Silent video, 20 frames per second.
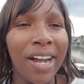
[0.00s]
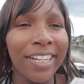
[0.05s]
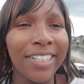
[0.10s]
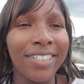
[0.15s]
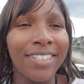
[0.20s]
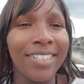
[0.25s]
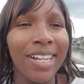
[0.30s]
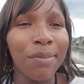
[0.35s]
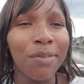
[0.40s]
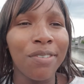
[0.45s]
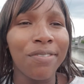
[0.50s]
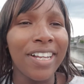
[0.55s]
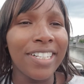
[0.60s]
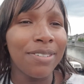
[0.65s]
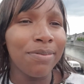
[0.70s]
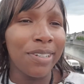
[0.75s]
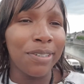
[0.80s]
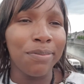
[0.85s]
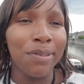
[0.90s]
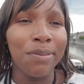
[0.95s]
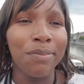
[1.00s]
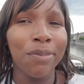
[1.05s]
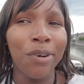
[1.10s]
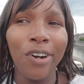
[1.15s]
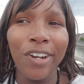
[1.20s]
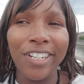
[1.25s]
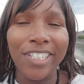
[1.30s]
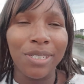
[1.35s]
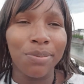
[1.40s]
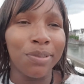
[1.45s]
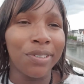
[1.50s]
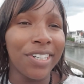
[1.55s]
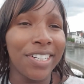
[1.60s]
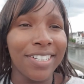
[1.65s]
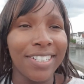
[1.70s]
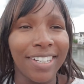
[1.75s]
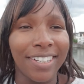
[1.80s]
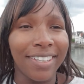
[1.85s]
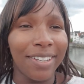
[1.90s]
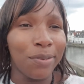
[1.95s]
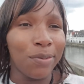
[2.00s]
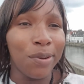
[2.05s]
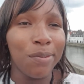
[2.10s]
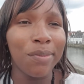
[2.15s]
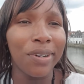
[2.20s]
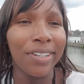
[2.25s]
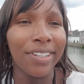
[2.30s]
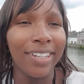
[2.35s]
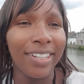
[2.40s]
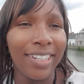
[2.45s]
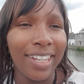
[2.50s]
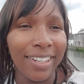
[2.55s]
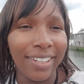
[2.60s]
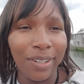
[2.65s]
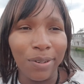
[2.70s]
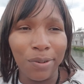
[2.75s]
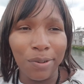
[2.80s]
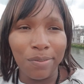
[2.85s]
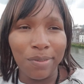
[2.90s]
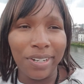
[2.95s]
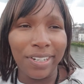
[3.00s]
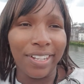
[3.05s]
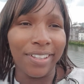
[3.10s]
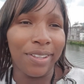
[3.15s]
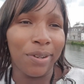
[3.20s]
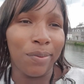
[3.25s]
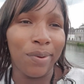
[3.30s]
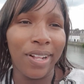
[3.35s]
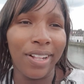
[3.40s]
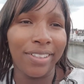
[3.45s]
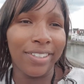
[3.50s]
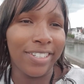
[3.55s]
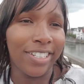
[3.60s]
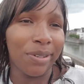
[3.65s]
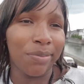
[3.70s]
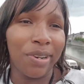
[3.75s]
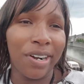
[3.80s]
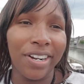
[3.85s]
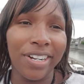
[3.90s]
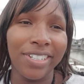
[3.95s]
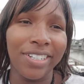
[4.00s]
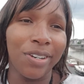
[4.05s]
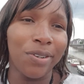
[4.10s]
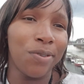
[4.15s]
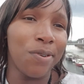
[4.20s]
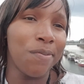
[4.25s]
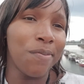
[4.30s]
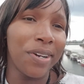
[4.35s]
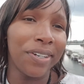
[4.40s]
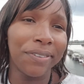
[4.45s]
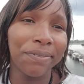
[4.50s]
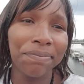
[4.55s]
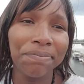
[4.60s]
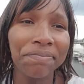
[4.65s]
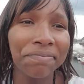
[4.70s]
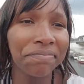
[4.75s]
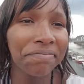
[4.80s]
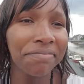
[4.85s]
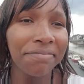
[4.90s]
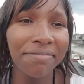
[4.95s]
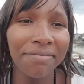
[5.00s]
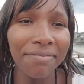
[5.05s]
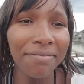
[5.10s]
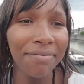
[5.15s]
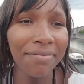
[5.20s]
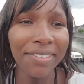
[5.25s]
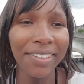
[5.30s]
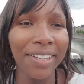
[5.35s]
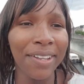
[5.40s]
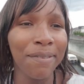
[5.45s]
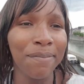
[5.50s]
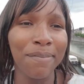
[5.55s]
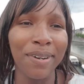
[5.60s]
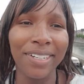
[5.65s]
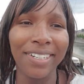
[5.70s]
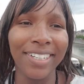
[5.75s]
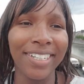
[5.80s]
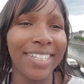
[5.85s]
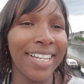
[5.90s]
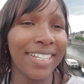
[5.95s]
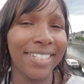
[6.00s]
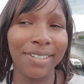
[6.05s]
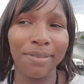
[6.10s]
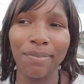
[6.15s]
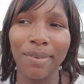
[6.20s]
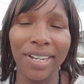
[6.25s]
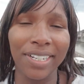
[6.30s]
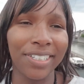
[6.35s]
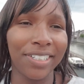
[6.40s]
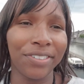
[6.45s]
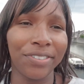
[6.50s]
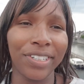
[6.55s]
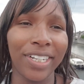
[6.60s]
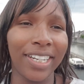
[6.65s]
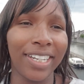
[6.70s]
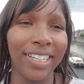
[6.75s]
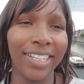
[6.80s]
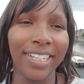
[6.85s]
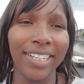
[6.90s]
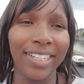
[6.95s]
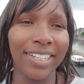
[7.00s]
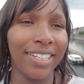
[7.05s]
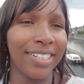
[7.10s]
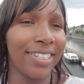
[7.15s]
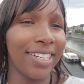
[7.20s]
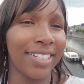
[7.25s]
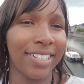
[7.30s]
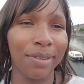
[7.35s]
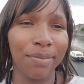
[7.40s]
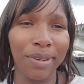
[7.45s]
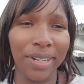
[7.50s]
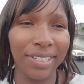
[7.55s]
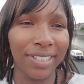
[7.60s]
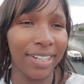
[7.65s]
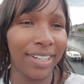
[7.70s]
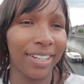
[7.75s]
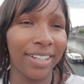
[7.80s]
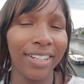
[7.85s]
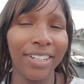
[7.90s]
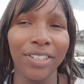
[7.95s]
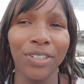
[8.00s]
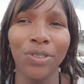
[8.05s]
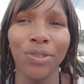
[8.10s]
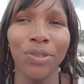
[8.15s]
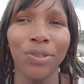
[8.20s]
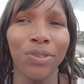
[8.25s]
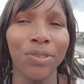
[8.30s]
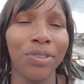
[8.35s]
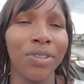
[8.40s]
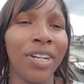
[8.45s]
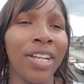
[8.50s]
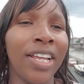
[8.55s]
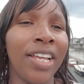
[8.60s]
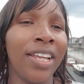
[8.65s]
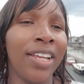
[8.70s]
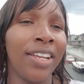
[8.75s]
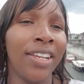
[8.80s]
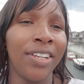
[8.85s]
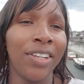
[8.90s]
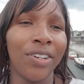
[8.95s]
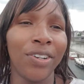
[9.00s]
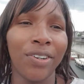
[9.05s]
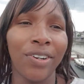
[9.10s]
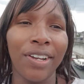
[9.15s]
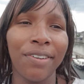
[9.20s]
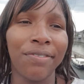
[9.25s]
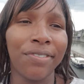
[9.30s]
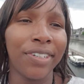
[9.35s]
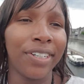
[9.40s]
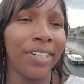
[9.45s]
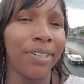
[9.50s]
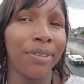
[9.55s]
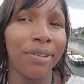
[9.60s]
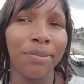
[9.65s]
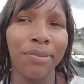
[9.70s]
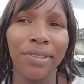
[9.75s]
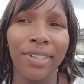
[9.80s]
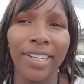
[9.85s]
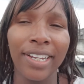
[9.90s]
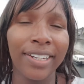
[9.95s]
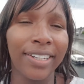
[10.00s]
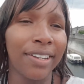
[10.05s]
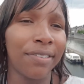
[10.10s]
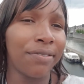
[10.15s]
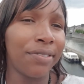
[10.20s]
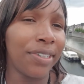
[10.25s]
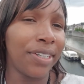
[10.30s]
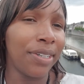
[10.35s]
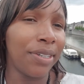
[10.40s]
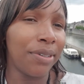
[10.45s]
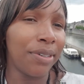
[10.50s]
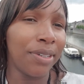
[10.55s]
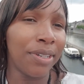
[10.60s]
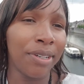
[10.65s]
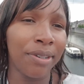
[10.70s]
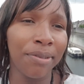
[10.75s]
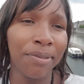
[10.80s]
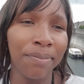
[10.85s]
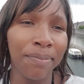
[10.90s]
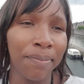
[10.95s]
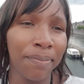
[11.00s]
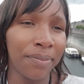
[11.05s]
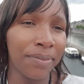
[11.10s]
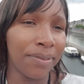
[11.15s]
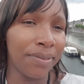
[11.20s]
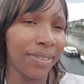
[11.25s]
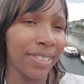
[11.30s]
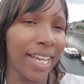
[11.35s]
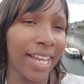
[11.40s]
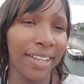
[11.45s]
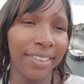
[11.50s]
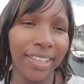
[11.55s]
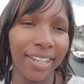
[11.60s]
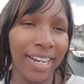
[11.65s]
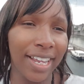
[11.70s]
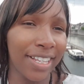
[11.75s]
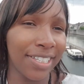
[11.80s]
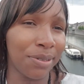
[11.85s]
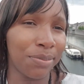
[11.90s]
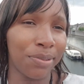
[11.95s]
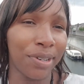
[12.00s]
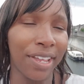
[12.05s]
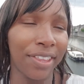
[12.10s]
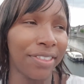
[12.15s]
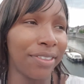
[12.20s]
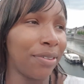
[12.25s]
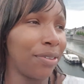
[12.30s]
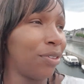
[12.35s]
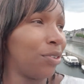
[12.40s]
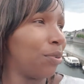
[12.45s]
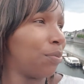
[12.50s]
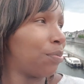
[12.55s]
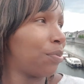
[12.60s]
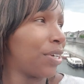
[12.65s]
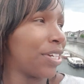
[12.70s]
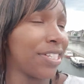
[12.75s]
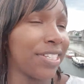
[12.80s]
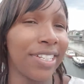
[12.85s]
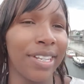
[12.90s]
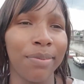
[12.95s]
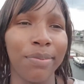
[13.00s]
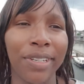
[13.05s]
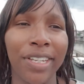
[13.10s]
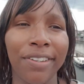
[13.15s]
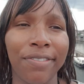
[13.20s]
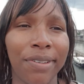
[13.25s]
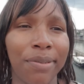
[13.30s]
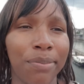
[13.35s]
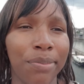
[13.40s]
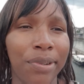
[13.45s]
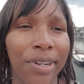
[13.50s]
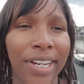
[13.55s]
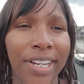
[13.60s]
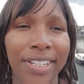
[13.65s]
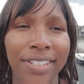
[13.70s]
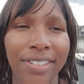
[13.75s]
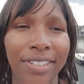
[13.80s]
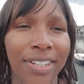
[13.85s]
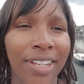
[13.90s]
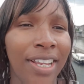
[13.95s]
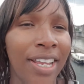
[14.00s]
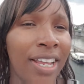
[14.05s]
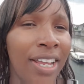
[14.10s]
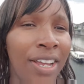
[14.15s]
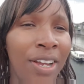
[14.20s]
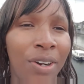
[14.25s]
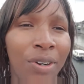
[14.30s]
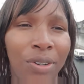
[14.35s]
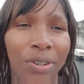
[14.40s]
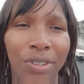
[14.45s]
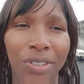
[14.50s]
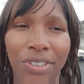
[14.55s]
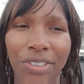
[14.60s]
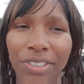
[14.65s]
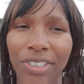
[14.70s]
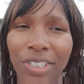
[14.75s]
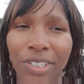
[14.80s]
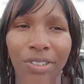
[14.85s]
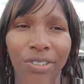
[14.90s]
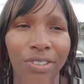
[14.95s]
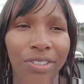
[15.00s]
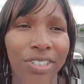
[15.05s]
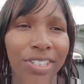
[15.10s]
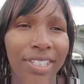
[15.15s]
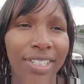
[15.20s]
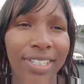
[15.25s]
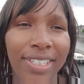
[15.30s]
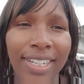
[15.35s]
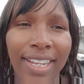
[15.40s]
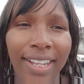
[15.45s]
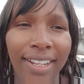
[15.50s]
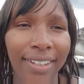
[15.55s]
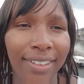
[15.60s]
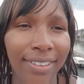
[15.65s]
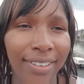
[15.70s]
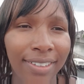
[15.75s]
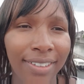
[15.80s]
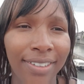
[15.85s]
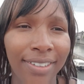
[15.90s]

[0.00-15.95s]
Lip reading: some of us might be more experienced than the woman at the well, the Samaritan woman, but it doesn't matter really. It doesn't matter. Let every tongue that has breath, praise him, give him praise, or tell